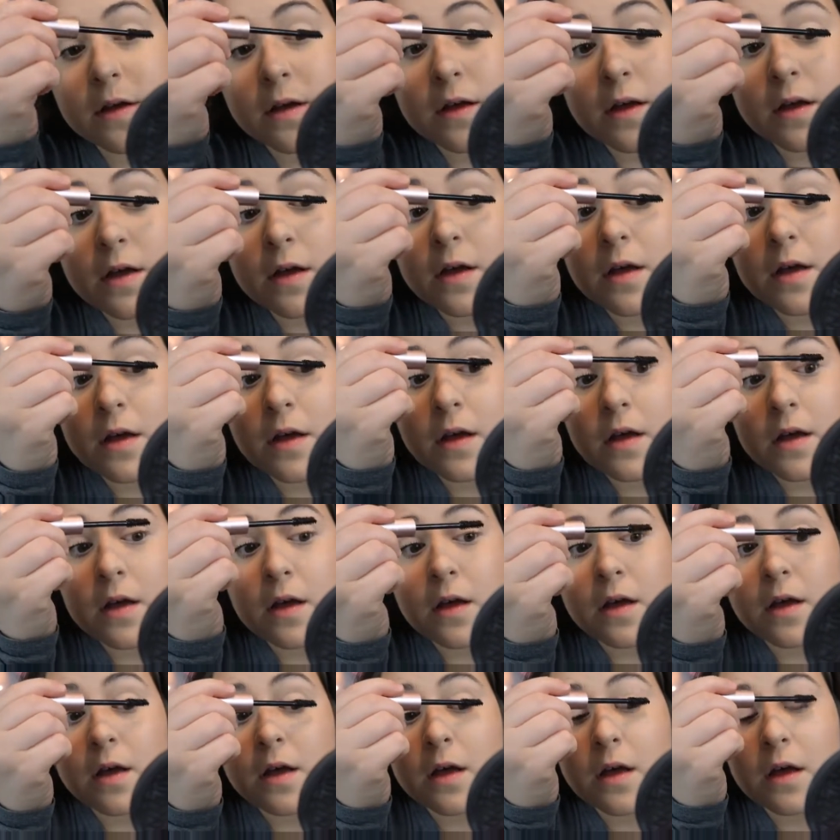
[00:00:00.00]

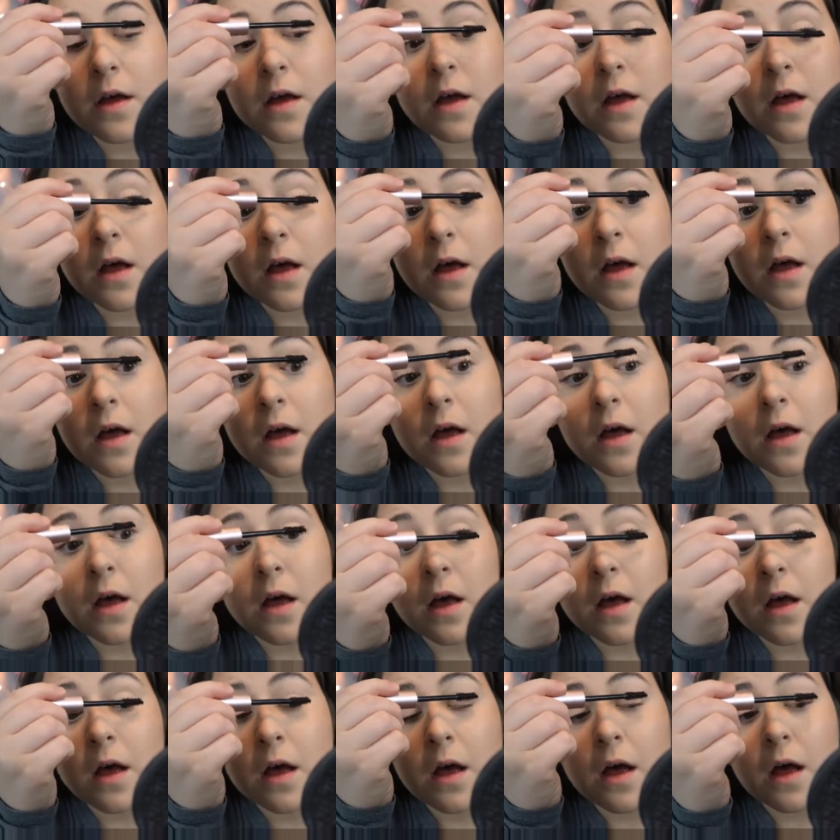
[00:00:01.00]

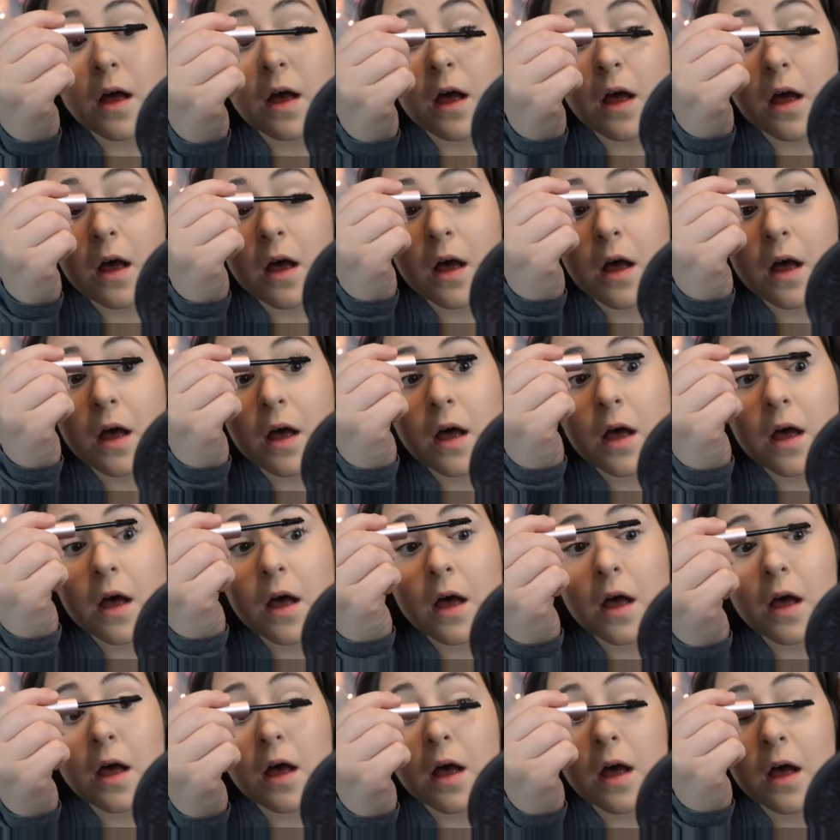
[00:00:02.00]

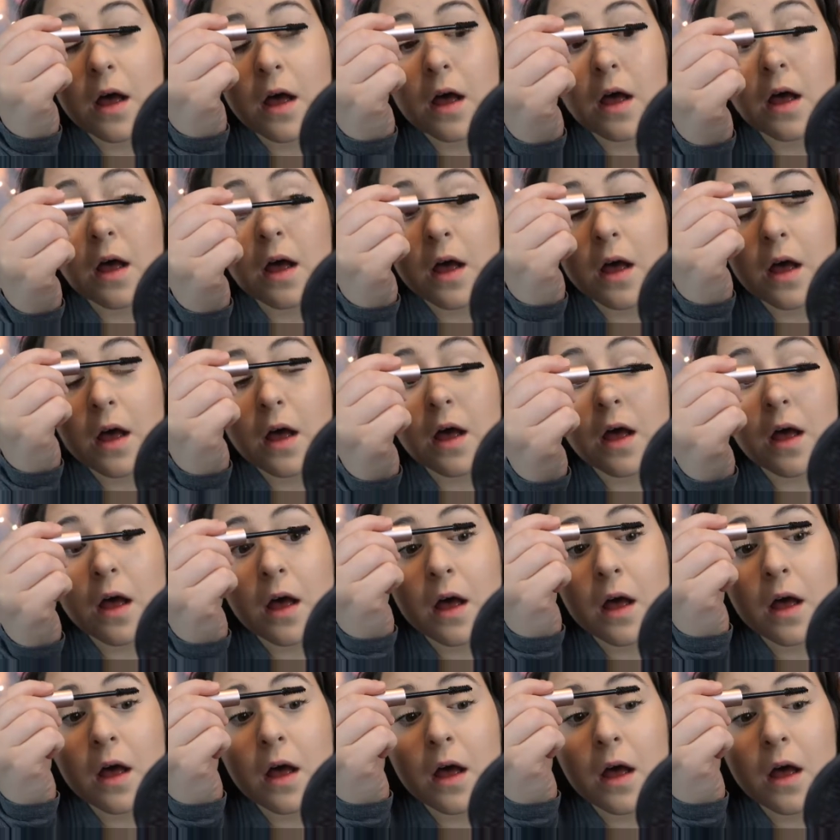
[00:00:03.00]

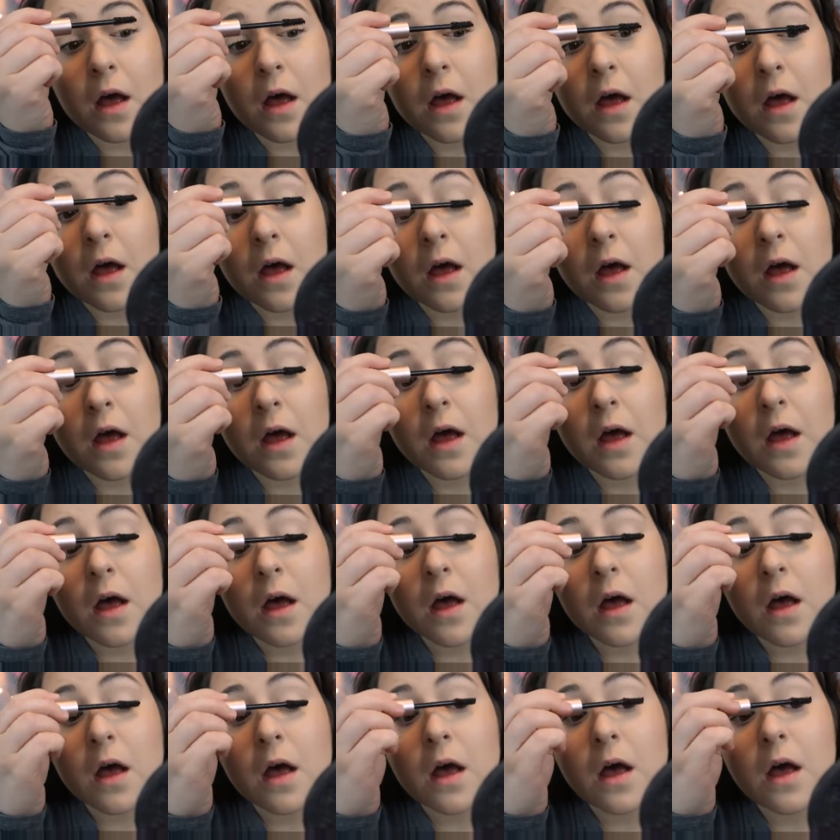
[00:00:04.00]

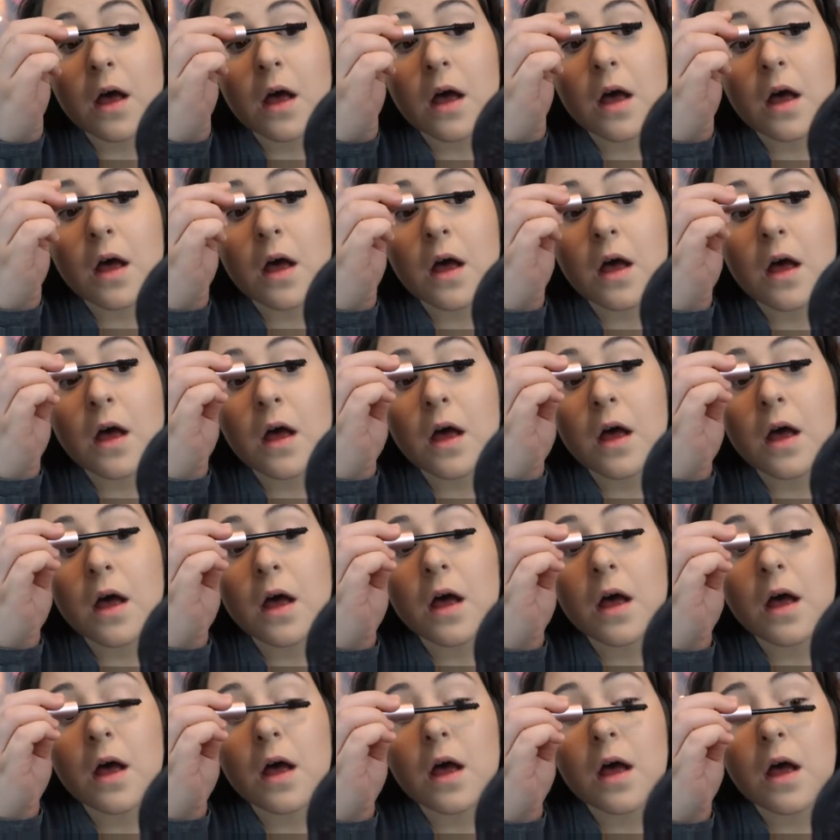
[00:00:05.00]

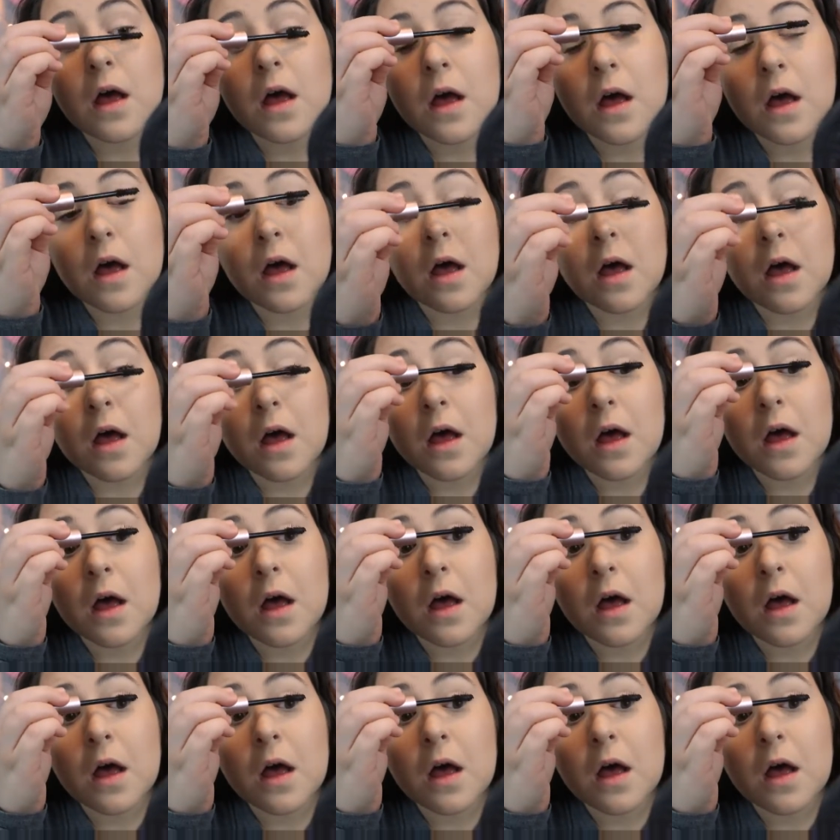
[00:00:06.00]
Nobody speaks.